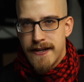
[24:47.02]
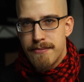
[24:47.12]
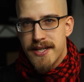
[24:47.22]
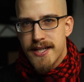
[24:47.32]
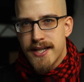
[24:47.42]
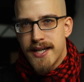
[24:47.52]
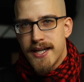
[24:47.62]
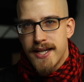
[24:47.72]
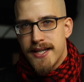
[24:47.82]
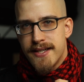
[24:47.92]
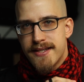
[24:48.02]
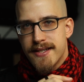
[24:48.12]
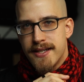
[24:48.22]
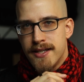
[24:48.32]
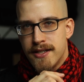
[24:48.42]
fabric
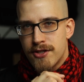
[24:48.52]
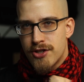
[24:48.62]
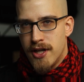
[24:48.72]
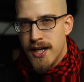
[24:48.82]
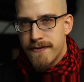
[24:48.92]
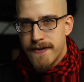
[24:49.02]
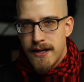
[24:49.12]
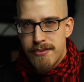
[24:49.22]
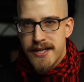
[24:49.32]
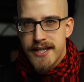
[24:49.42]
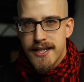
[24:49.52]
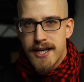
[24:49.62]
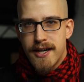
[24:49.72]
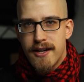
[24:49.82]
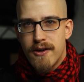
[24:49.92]
is a Schoeller fabric
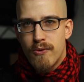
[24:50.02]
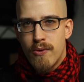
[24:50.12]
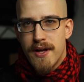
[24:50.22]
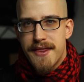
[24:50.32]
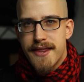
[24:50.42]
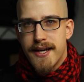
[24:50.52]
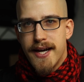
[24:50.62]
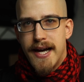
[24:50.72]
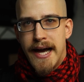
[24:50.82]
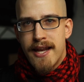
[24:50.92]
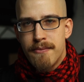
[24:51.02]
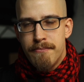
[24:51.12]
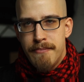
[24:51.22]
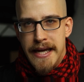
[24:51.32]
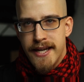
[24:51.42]
with
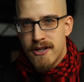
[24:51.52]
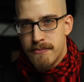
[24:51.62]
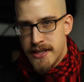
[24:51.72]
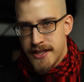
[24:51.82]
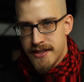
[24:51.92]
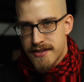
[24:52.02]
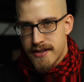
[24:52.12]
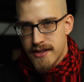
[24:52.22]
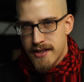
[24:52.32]
aluminium in it.